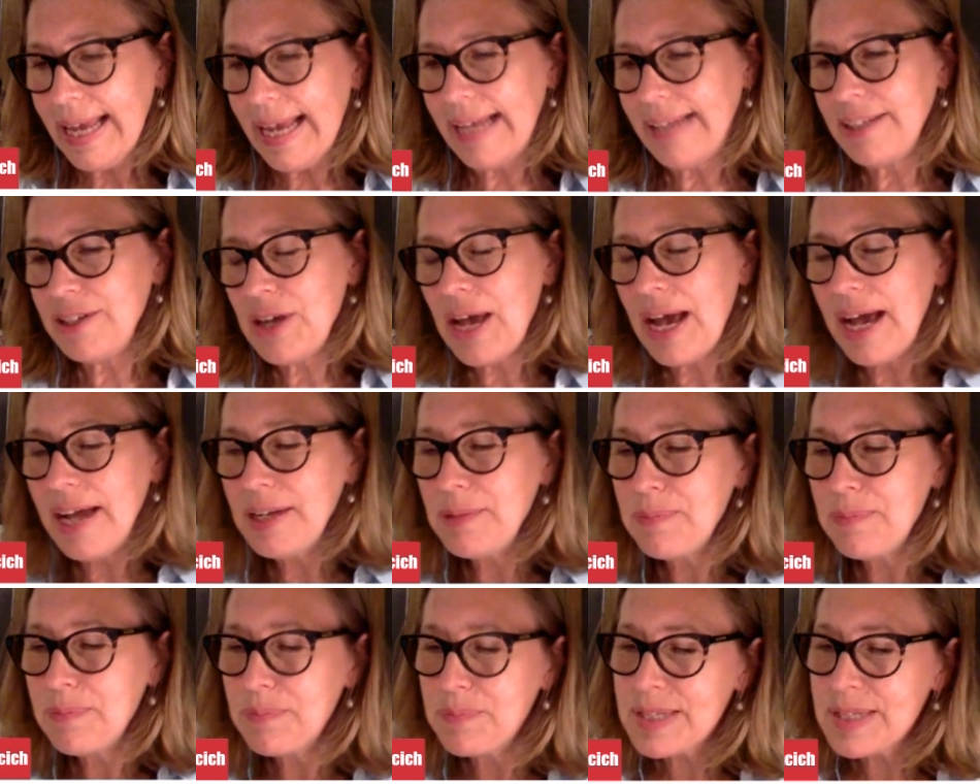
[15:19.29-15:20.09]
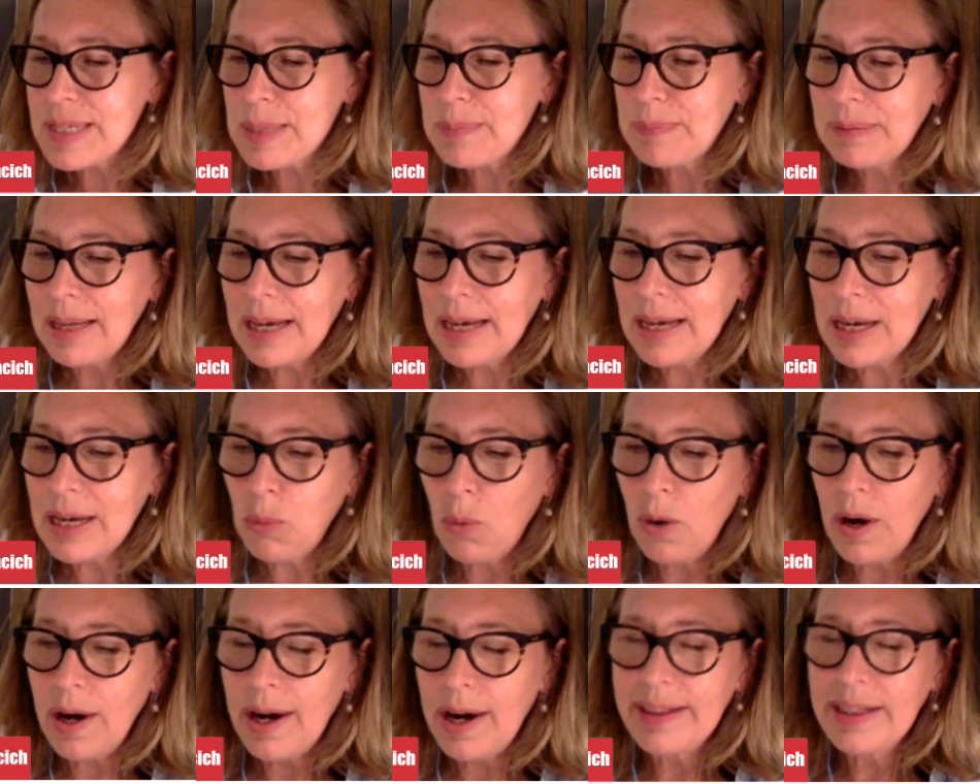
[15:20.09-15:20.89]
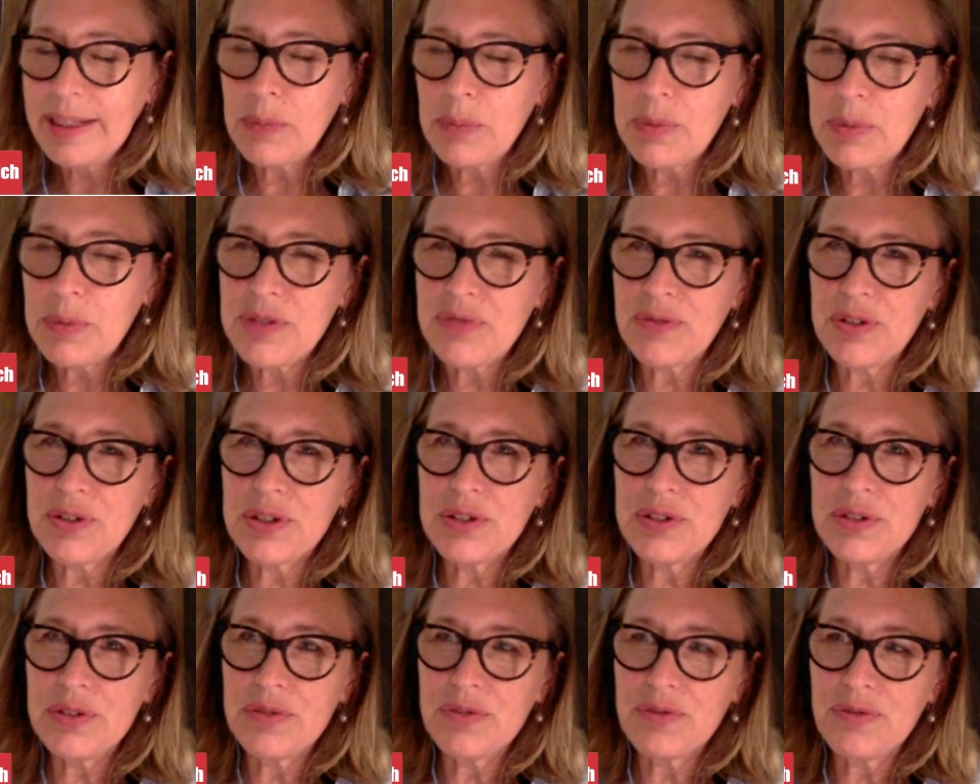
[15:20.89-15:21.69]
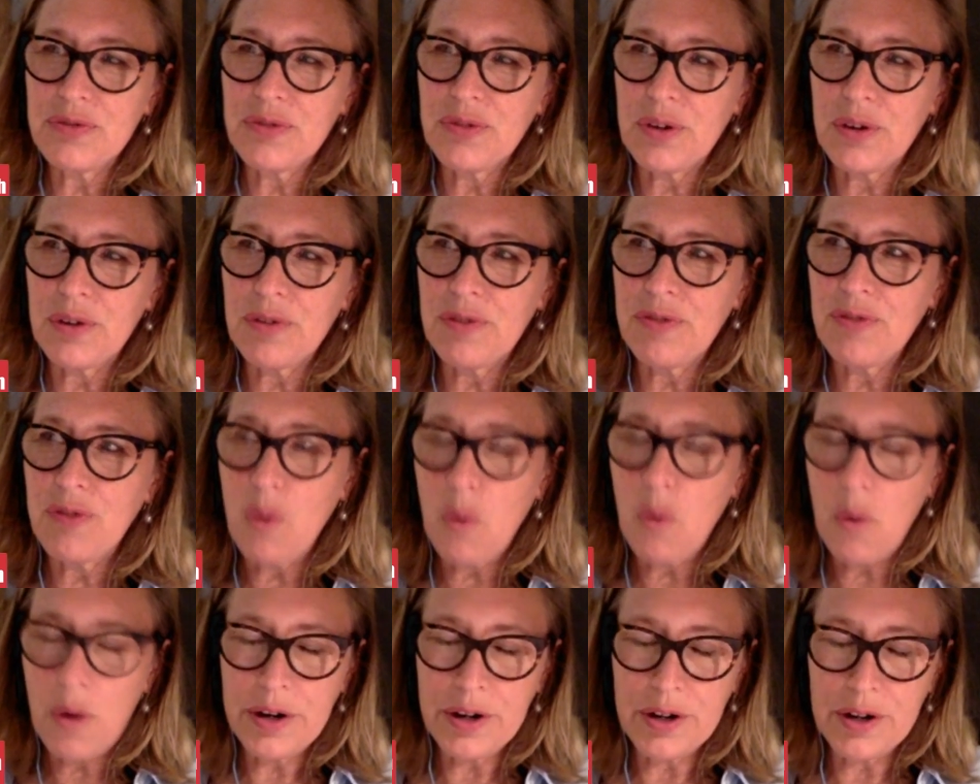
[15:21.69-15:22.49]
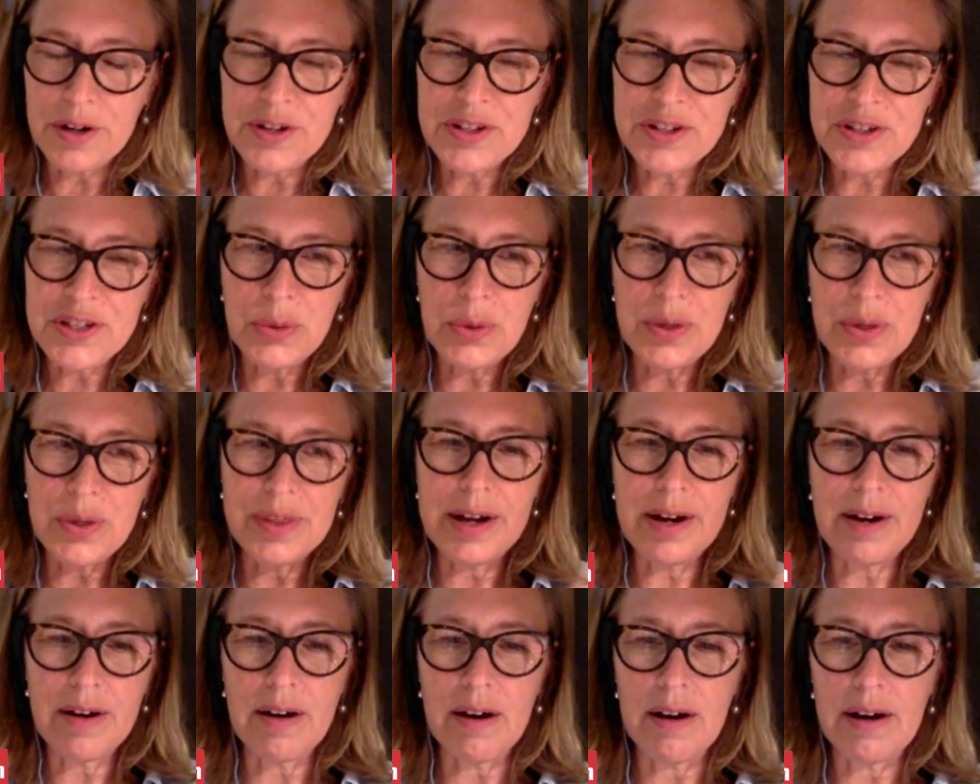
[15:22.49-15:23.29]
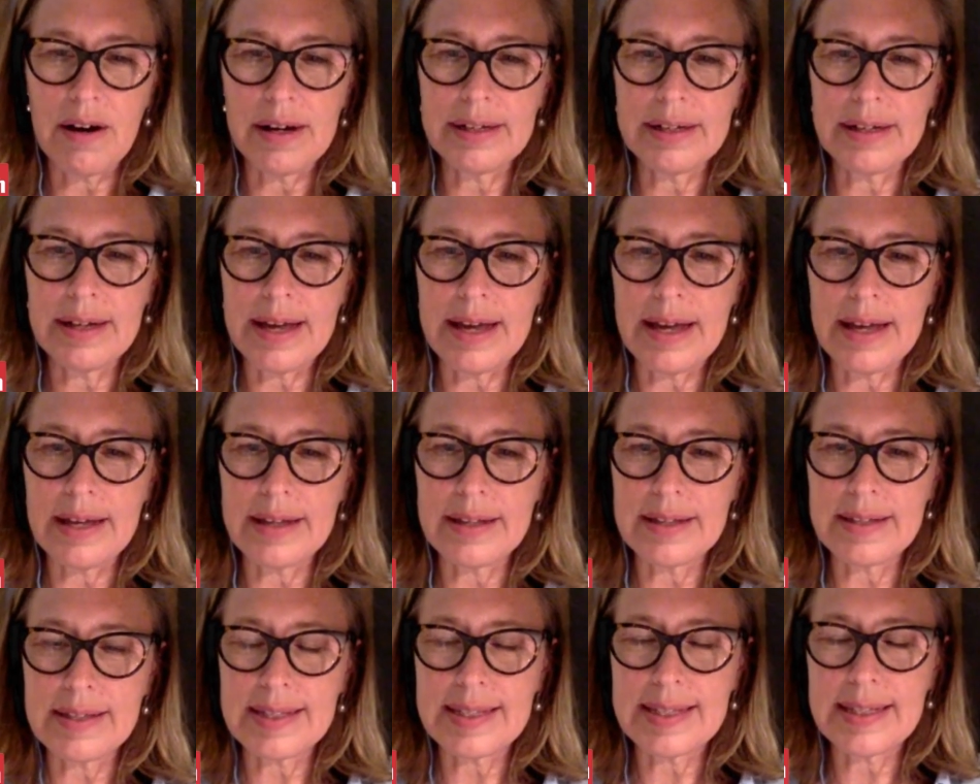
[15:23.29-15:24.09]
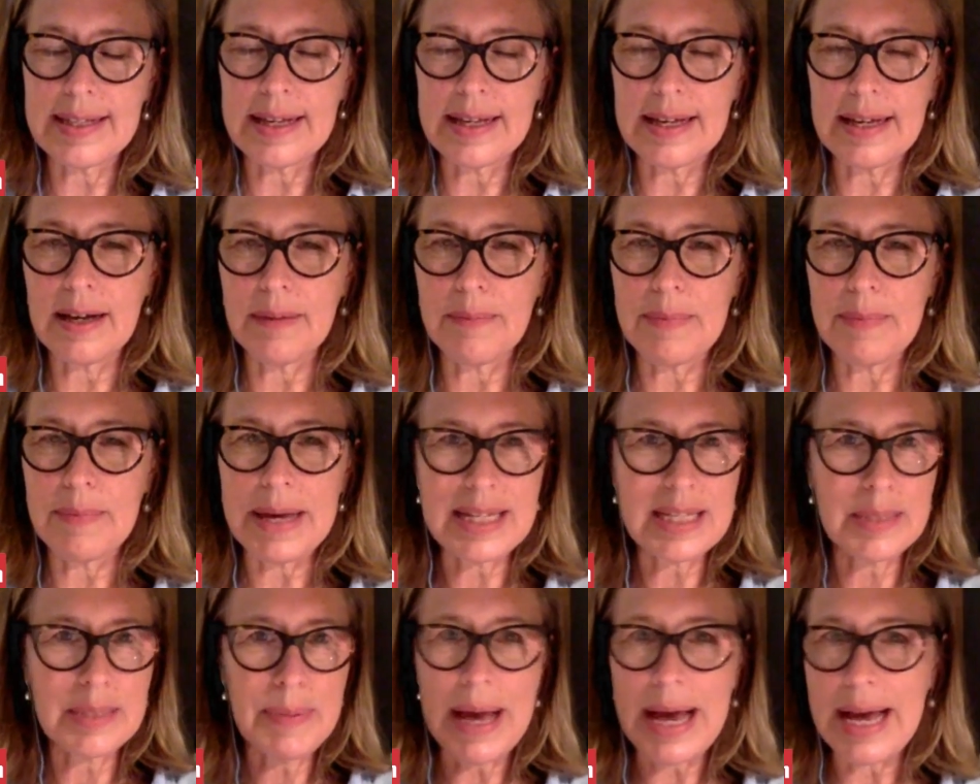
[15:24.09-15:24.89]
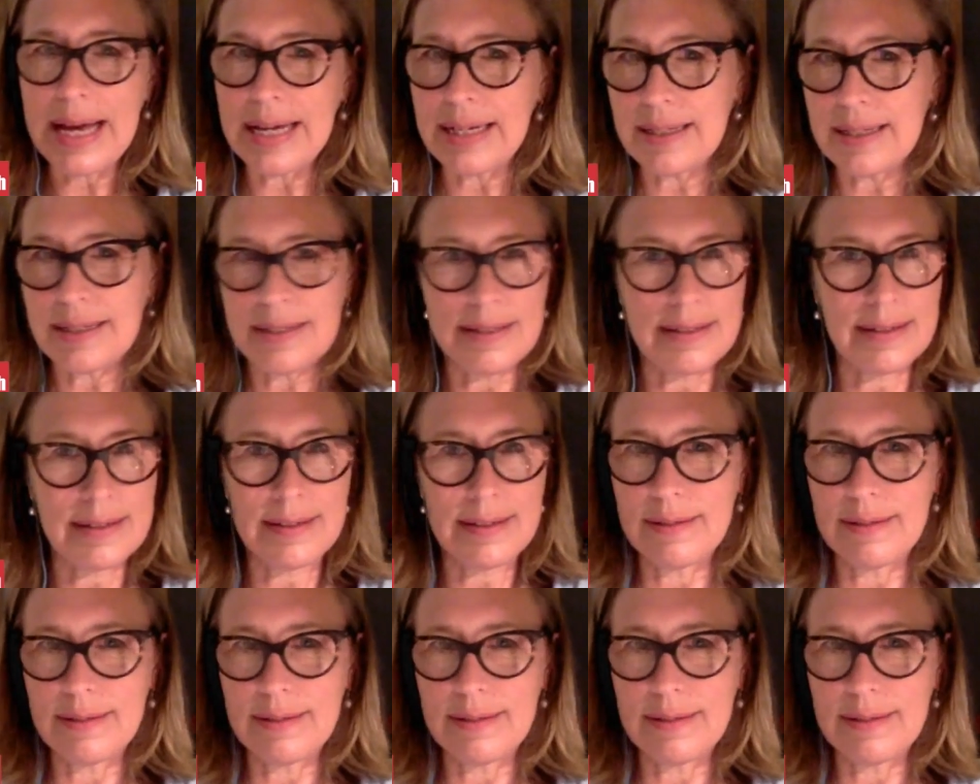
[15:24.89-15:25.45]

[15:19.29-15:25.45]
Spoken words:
And you had to supply wine that was for foreigners who were there on expat